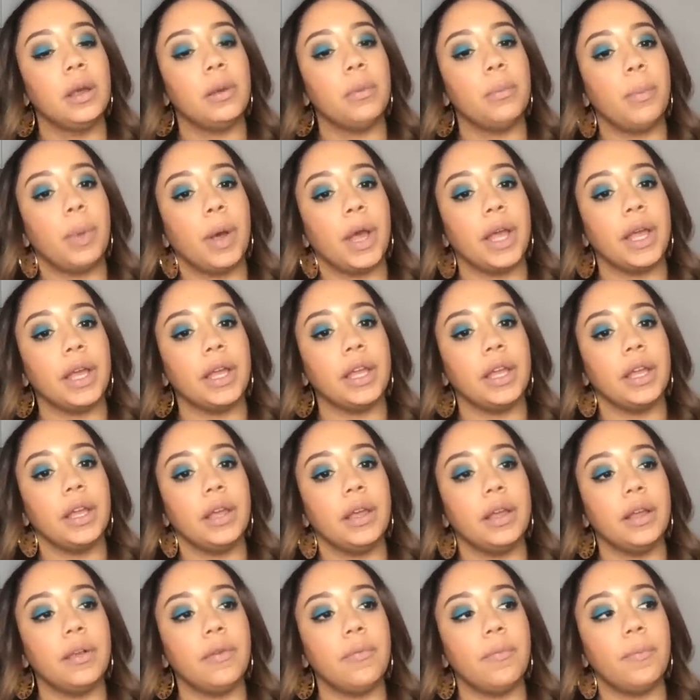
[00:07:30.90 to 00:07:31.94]
but
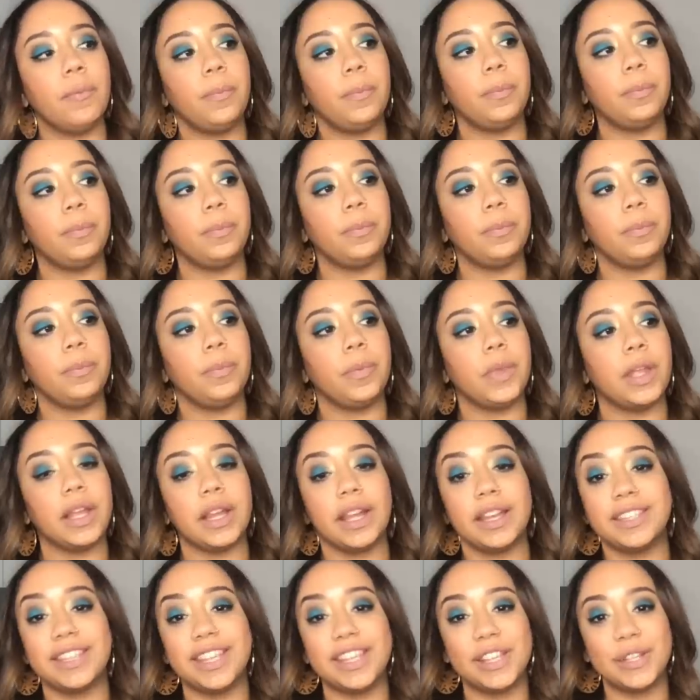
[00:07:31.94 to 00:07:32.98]
and
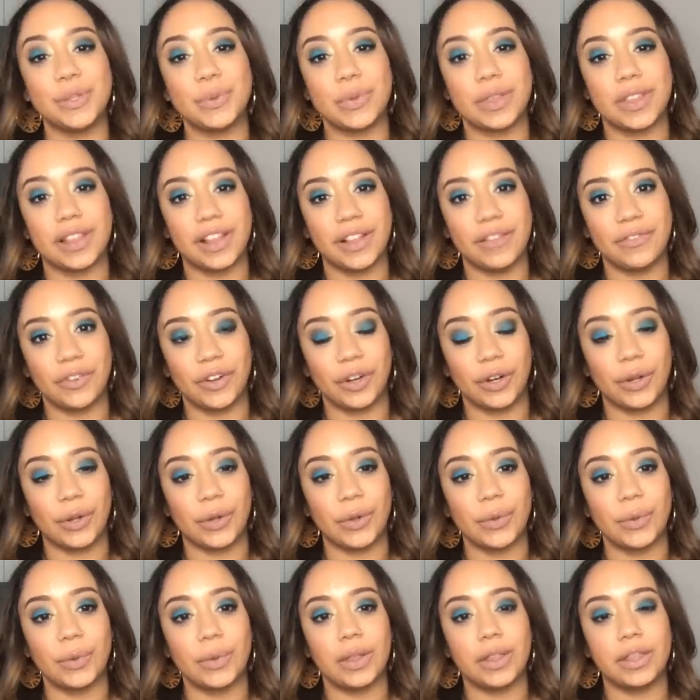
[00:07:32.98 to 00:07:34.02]
i say this with love
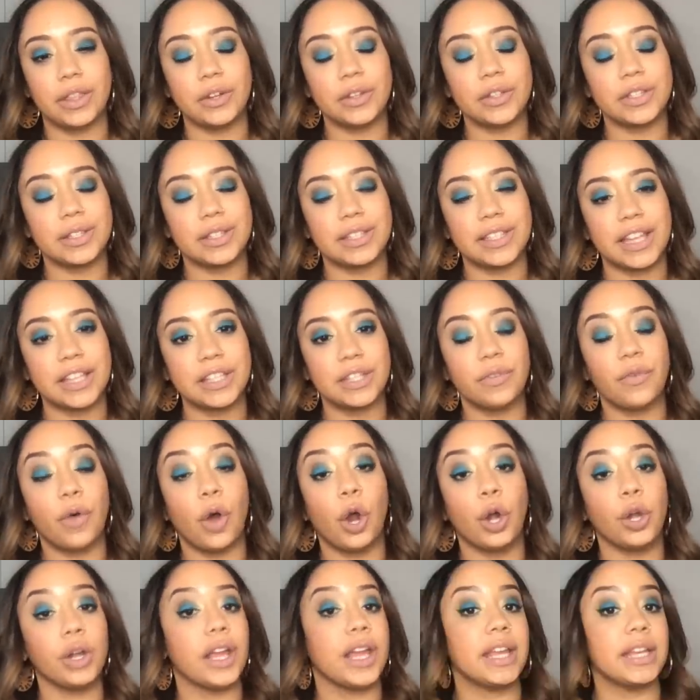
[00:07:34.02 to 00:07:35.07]
virgo there's a sense of
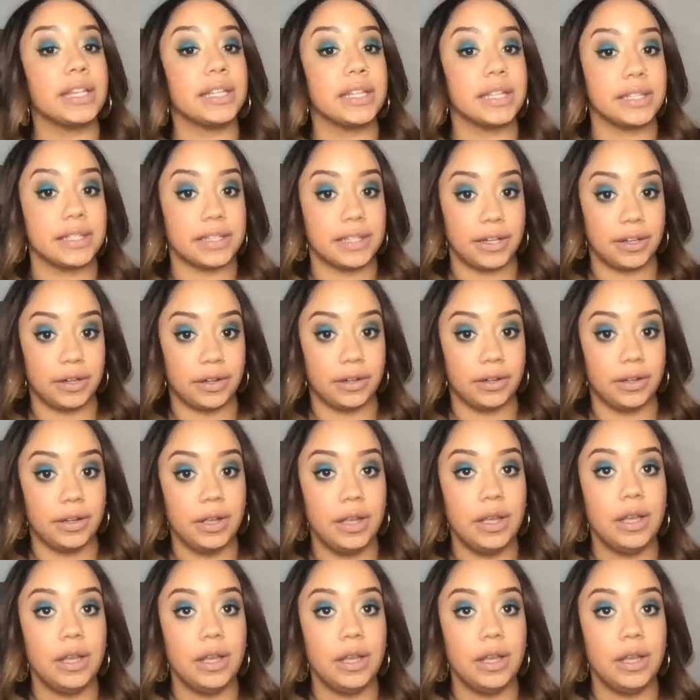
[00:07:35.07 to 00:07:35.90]
hard-headedness here